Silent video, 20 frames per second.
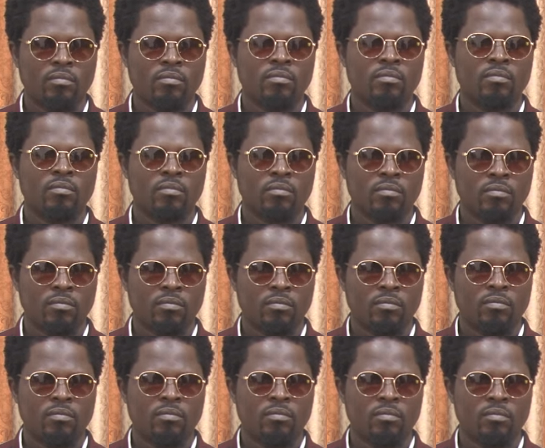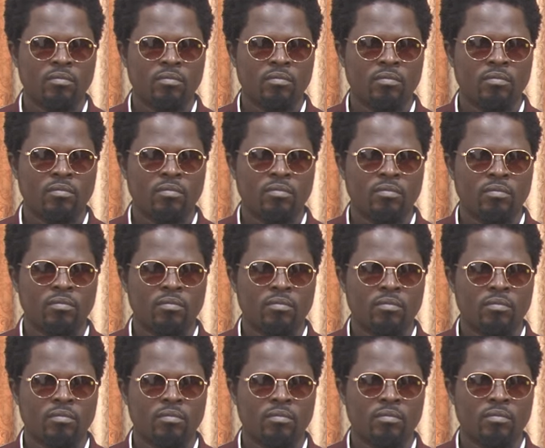
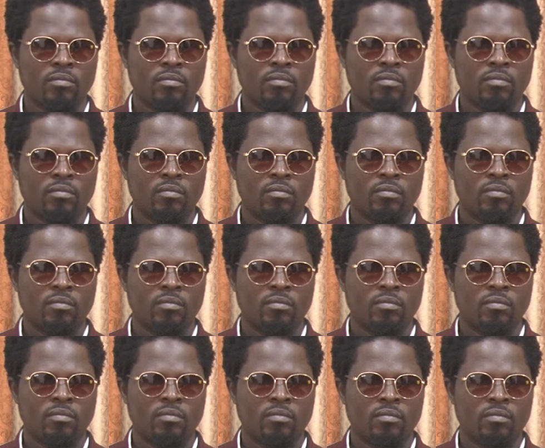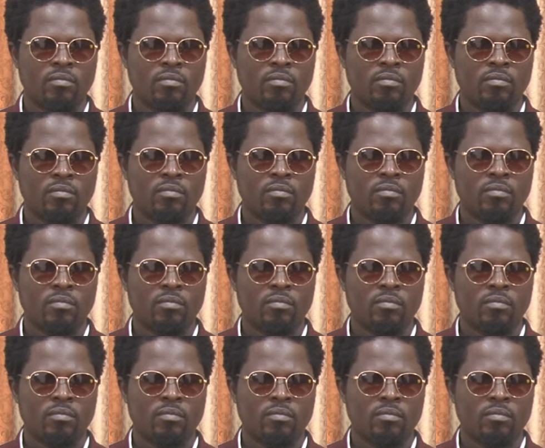
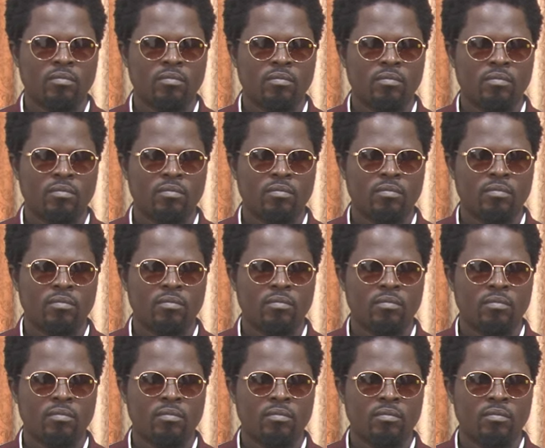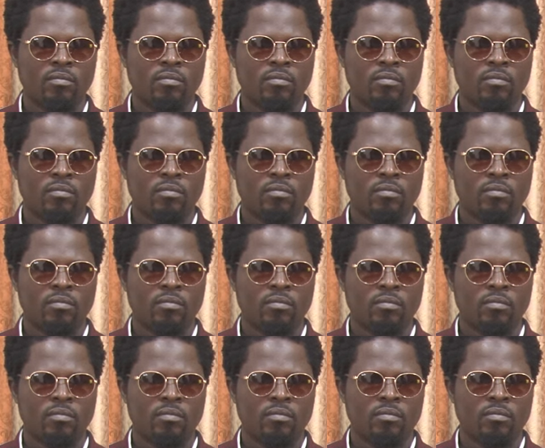
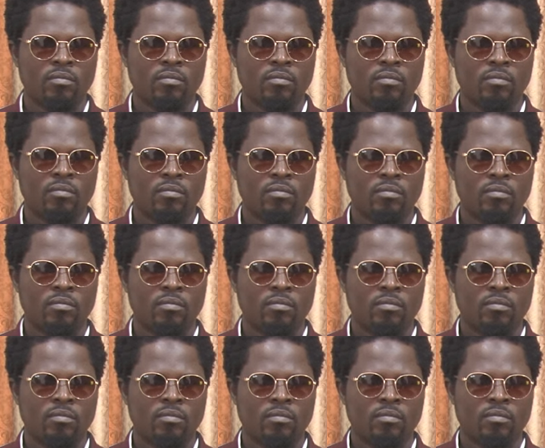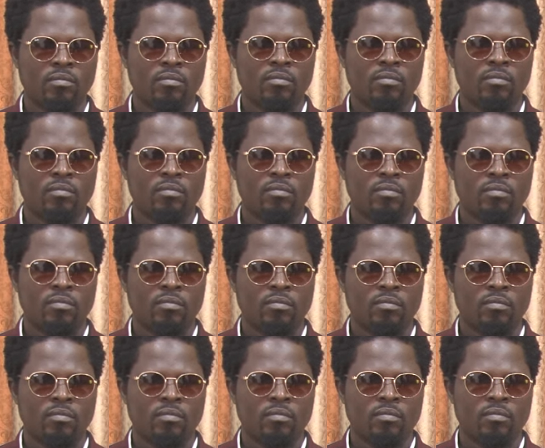No words are spoken by the person on screen.